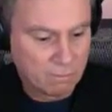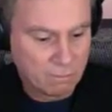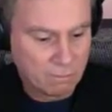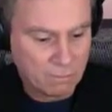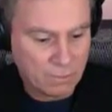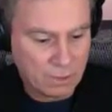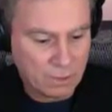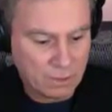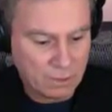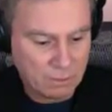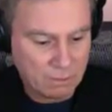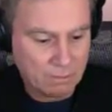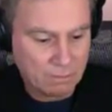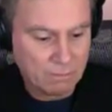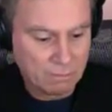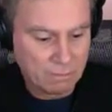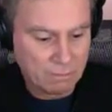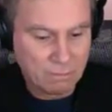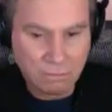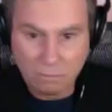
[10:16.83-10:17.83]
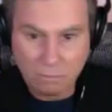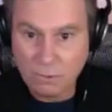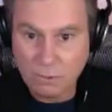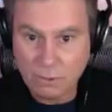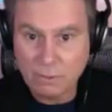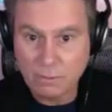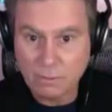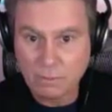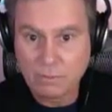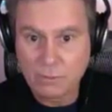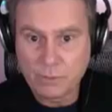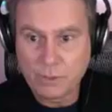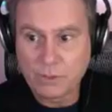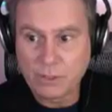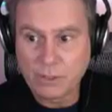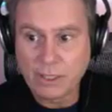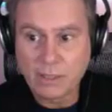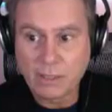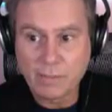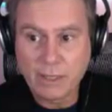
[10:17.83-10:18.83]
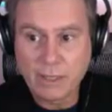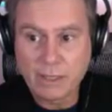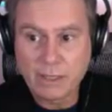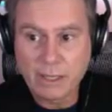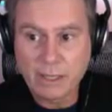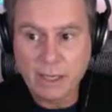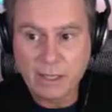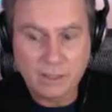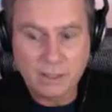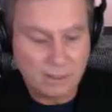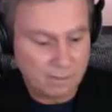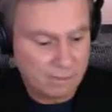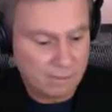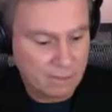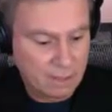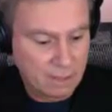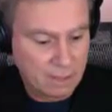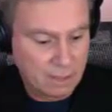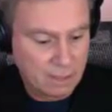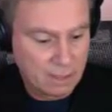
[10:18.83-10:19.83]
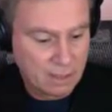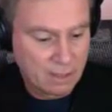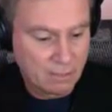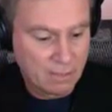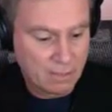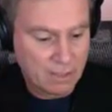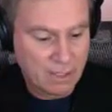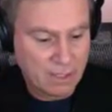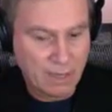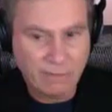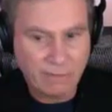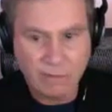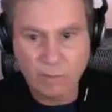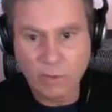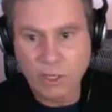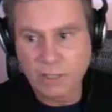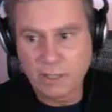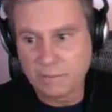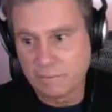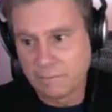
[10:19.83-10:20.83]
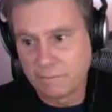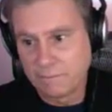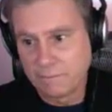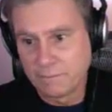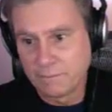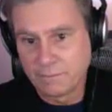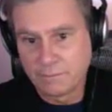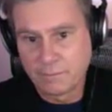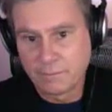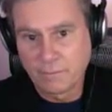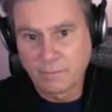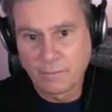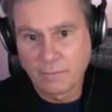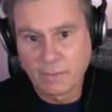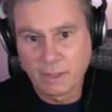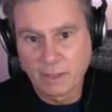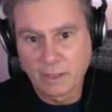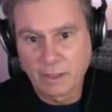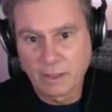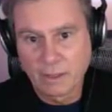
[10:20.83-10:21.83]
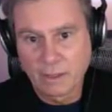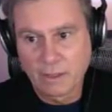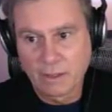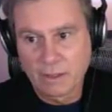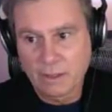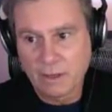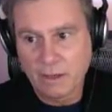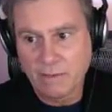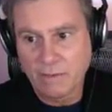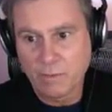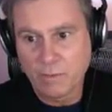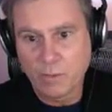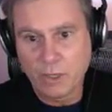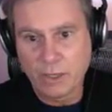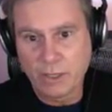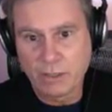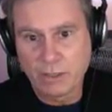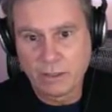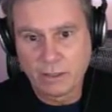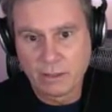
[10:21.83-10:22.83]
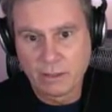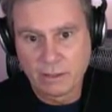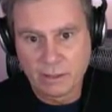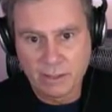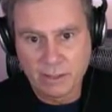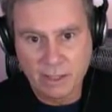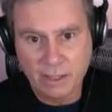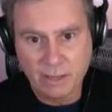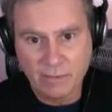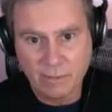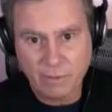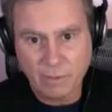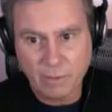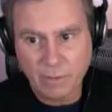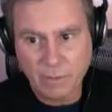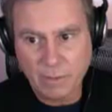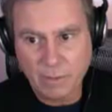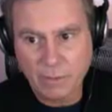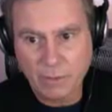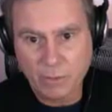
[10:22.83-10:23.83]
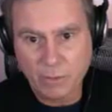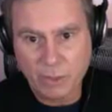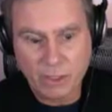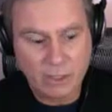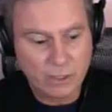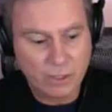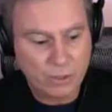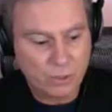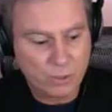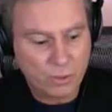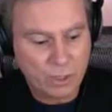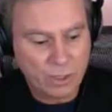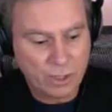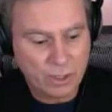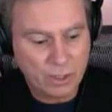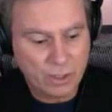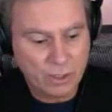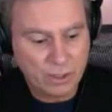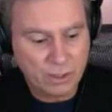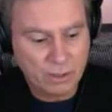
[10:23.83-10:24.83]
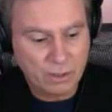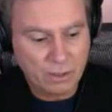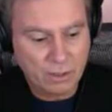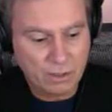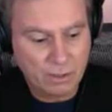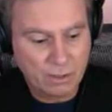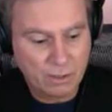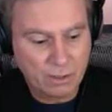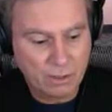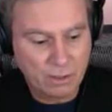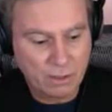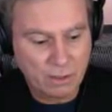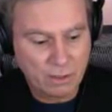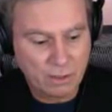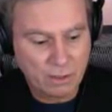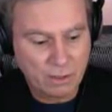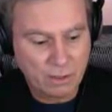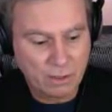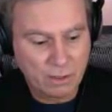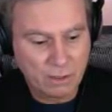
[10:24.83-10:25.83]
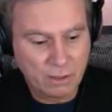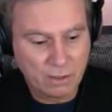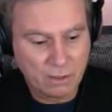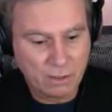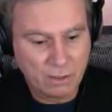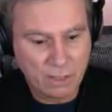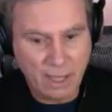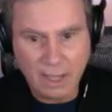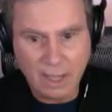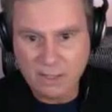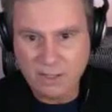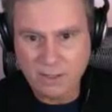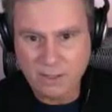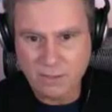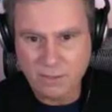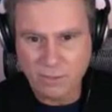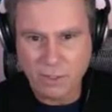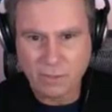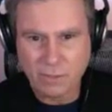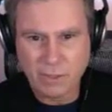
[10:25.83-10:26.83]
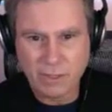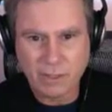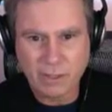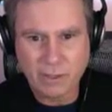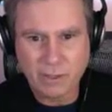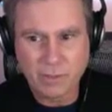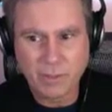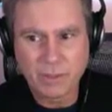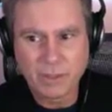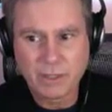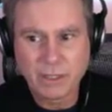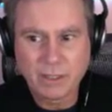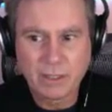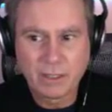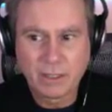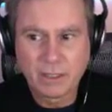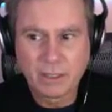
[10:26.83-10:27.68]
Well, then certainly can make the case. But safe from what? Safe from what? Safe from the people that want to destroy this, the essence of what America was built on?